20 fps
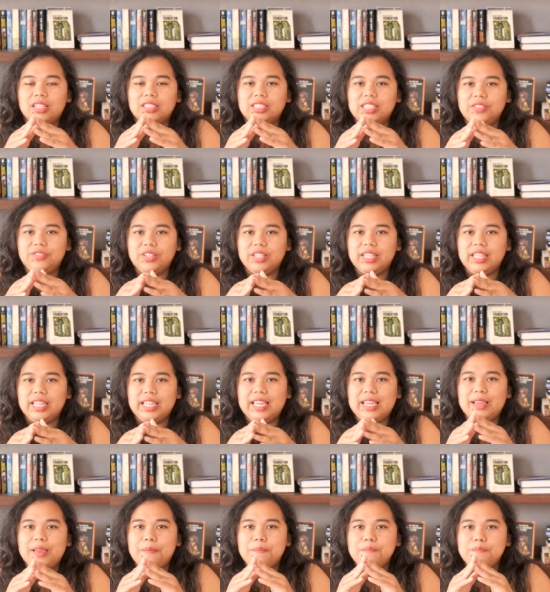Stephen
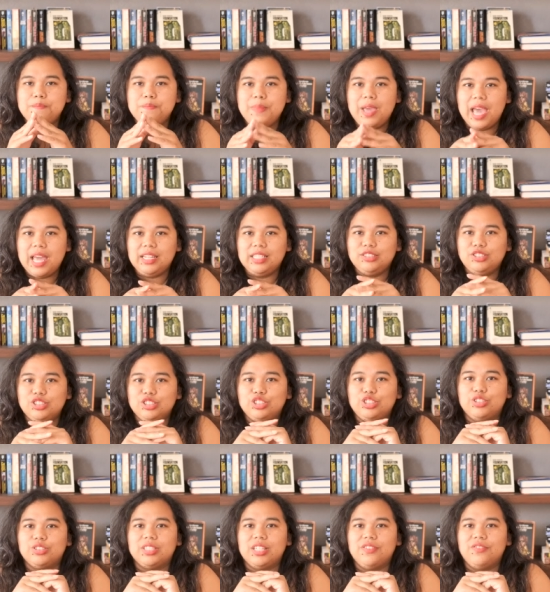King manages
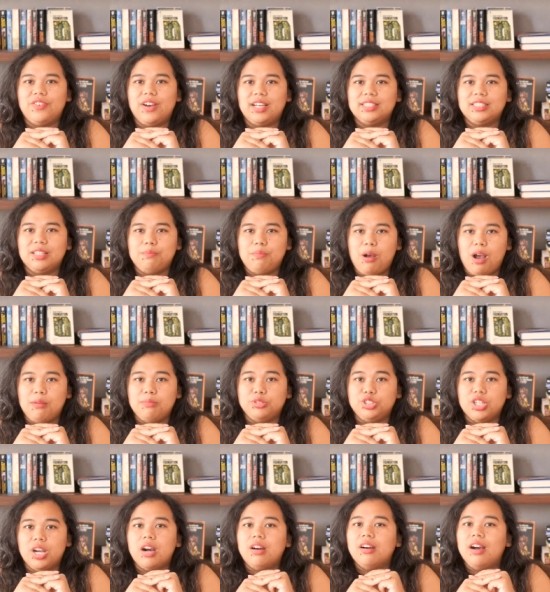to give us a
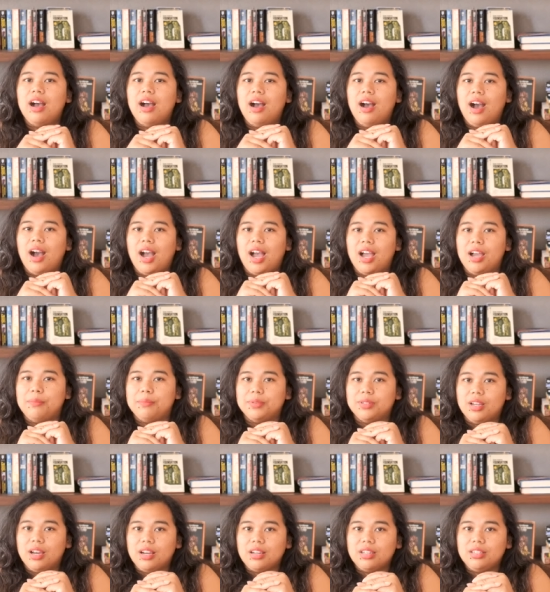bombshell.
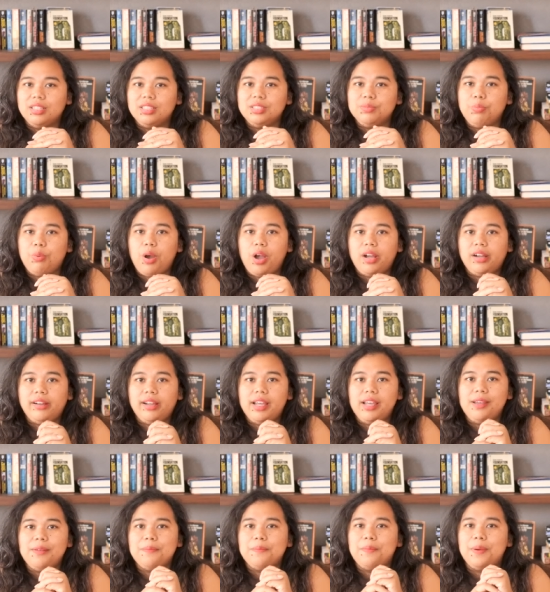I'm not gonna spoil
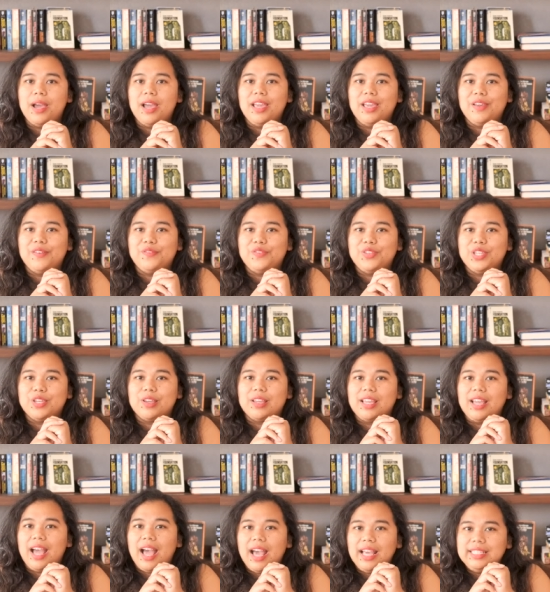it, but if you
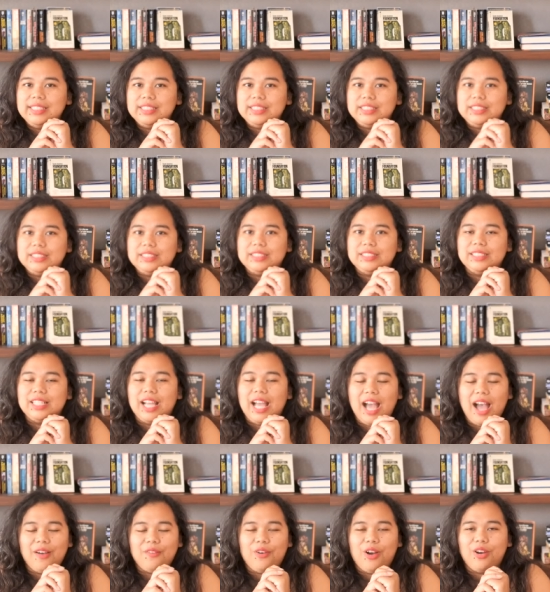guys
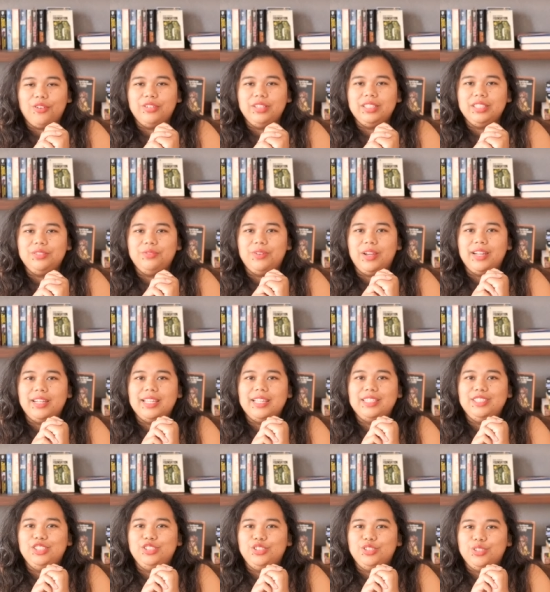have already read
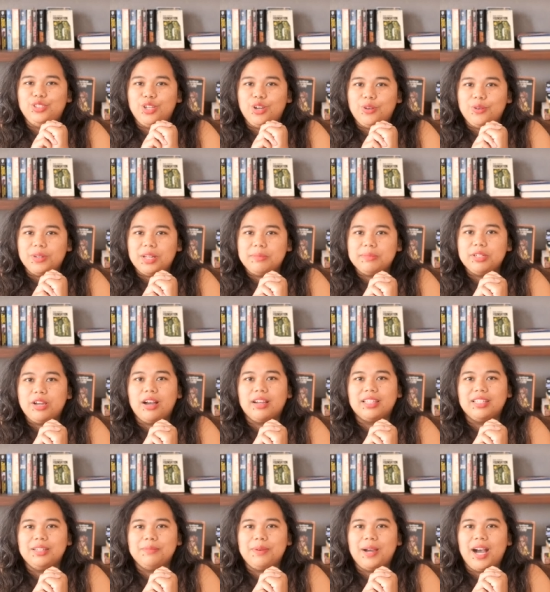it, you know what I'm
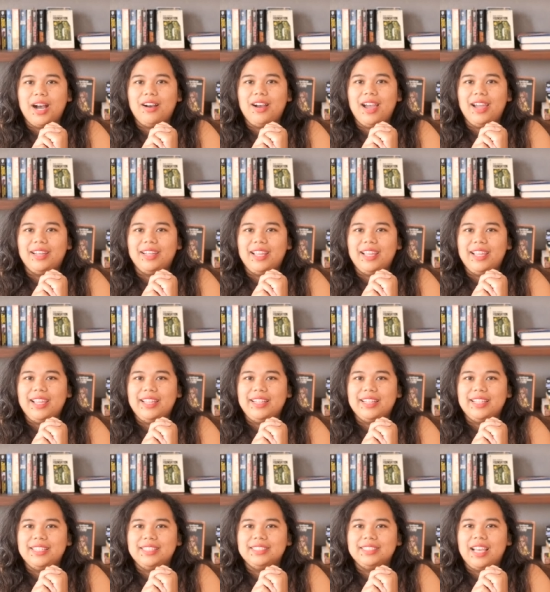talking about. And it, it
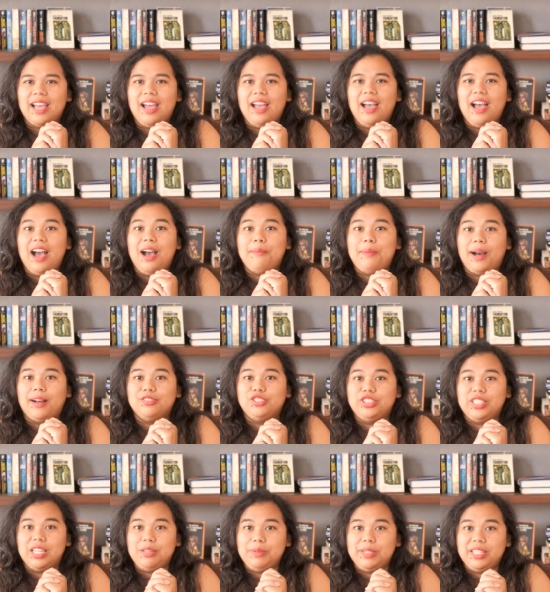is about
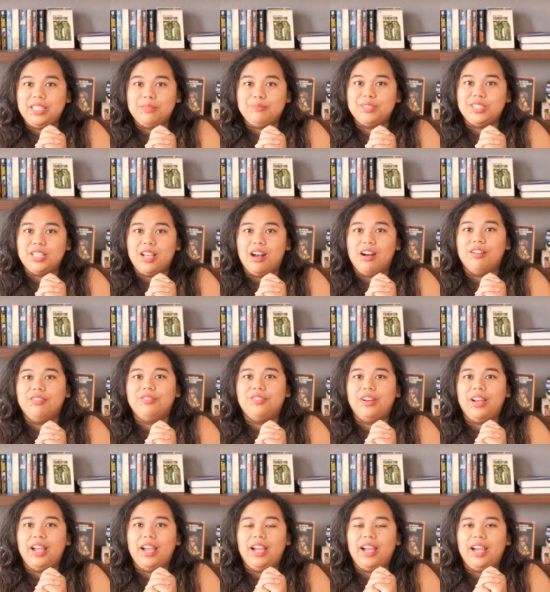Jamie
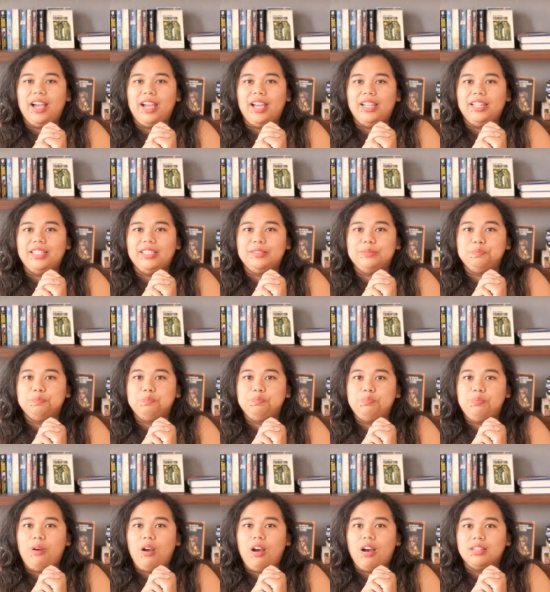himself and
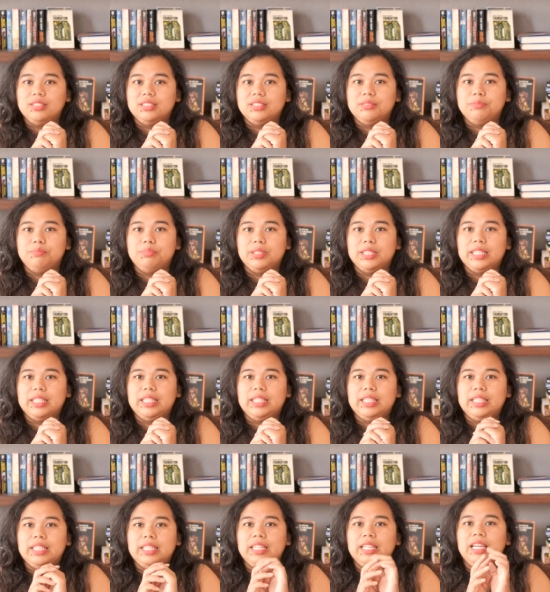
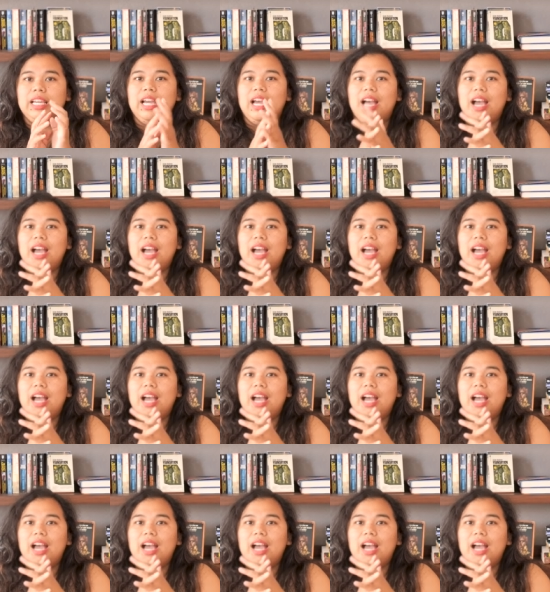possibly